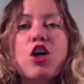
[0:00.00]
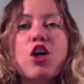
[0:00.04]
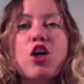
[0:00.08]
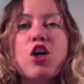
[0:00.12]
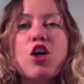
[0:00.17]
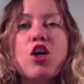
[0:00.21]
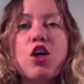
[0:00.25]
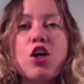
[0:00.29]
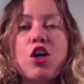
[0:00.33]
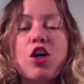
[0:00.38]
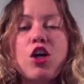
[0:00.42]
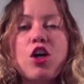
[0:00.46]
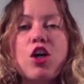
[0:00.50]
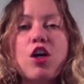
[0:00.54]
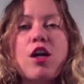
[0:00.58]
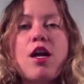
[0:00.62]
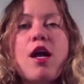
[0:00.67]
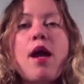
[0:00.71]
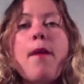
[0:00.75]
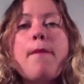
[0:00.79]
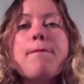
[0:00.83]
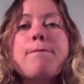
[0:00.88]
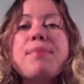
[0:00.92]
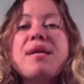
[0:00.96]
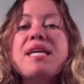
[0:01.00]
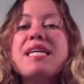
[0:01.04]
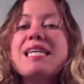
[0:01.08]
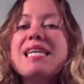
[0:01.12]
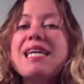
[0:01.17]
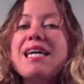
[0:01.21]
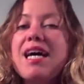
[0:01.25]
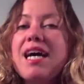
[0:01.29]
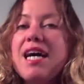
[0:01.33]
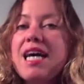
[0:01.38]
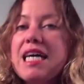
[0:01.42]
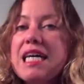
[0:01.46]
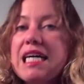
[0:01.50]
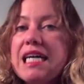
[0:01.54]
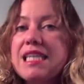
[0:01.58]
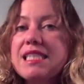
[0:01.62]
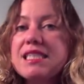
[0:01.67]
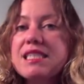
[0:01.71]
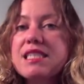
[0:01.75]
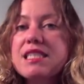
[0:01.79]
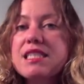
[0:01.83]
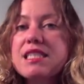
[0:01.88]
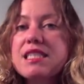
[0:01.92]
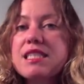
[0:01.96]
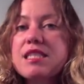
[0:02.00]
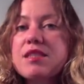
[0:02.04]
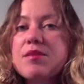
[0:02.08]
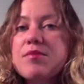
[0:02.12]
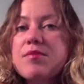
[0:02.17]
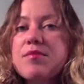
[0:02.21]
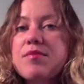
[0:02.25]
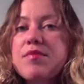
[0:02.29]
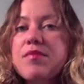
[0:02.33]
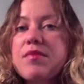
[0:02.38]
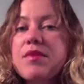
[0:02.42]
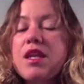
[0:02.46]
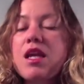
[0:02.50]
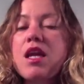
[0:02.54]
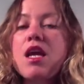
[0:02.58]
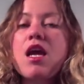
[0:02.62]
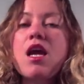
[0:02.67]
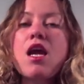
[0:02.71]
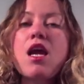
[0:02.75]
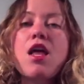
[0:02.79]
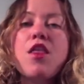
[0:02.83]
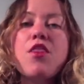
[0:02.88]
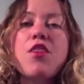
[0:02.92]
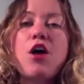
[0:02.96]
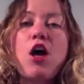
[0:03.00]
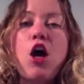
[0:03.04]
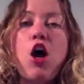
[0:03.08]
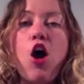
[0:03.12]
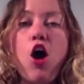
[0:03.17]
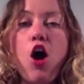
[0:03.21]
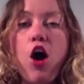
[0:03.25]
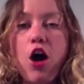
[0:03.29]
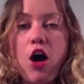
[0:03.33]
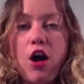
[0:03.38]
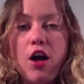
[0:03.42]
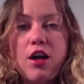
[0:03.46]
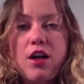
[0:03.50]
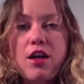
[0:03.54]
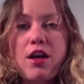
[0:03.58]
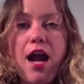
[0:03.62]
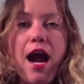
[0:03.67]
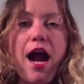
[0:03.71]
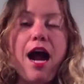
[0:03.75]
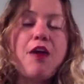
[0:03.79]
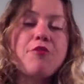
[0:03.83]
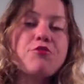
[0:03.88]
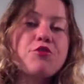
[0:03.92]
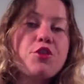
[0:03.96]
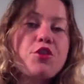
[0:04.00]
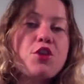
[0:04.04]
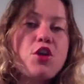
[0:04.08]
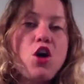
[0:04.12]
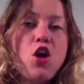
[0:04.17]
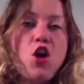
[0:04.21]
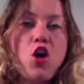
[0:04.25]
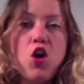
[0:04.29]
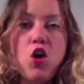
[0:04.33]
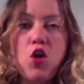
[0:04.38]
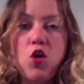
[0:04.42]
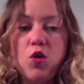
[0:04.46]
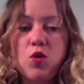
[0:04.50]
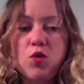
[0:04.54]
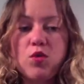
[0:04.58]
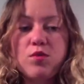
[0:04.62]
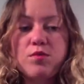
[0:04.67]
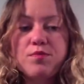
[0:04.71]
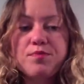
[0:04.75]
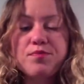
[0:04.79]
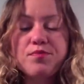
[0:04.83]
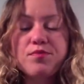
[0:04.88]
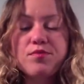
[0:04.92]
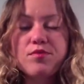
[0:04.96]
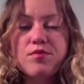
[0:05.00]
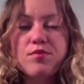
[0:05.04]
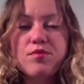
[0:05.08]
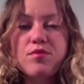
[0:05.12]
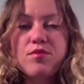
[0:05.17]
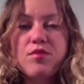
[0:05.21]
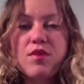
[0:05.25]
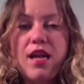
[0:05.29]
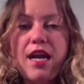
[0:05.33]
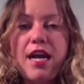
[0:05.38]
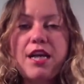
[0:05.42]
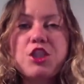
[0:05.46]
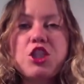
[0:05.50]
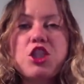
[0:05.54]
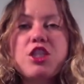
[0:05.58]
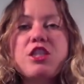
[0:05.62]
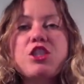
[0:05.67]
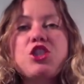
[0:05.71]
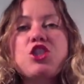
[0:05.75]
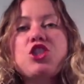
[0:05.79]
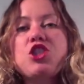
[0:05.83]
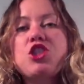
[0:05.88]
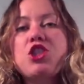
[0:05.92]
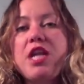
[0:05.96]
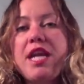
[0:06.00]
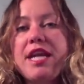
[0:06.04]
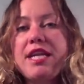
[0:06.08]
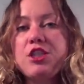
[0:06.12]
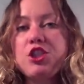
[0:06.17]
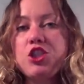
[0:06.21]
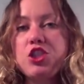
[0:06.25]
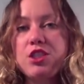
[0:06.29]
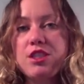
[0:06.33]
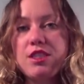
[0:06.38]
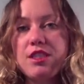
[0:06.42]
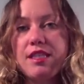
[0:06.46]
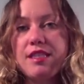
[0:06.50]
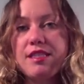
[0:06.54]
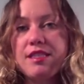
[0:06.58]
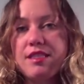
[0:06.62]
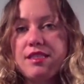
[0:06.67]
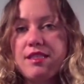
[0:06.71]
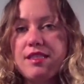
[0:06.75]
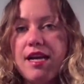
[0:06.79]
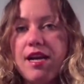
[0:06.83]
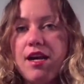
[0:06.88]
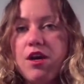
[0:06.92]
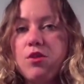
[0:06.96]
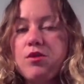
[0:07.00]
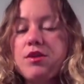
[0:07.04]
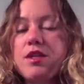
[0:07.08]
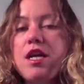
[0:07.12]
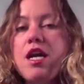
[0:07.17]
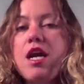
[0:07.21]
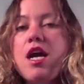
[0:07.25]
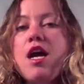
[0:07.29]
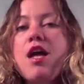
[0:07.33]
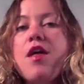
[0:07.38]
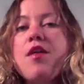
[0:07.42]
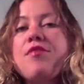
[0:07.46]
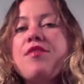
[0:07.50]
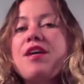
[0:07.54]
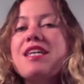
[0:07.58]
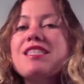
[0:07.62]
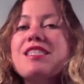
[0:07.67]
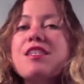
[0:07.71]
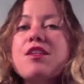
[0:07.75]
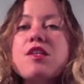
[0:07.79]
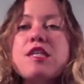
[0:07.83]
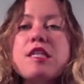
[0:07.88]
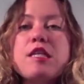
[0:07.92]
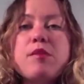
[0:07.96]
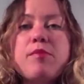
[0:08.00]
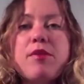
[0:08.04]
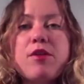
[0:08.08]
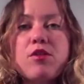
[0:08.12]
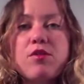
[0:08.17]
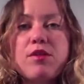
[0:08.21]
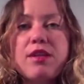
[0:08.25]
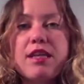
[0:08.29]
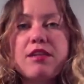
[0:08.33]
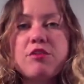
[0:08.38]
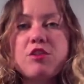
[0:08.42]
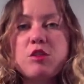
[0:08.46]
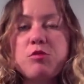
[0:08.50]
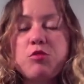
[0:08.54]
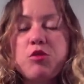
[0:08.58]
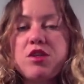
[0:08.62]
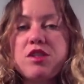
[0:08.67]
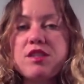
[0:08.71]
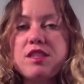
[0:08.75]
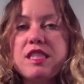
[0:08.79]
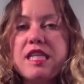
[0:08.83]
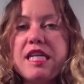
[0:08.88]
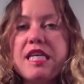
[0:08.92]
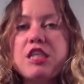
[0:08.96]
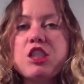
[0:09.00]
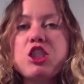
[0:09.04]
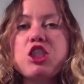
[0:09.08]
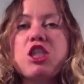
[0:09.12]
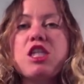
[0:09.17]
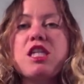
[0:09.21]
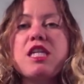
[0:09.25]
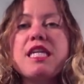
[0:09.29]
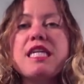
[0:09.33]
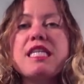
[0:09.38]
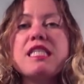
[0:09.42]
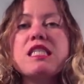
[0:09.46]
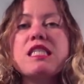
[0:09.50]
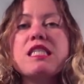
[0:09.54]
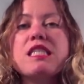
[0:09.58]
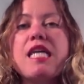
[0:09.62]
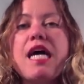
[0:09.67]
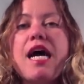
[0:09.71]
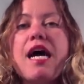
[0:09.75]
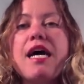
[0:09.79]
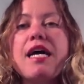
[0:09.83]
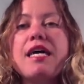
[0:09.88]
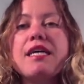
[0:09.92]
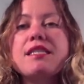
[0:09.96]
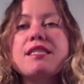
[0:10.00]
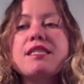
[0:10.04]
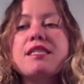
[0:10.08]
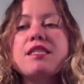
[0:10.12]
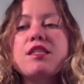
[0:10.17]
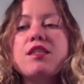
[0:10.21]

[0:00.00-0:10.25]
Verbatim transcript: er because the R after the O actually changes its sound. That's the thing about English pronunciation is that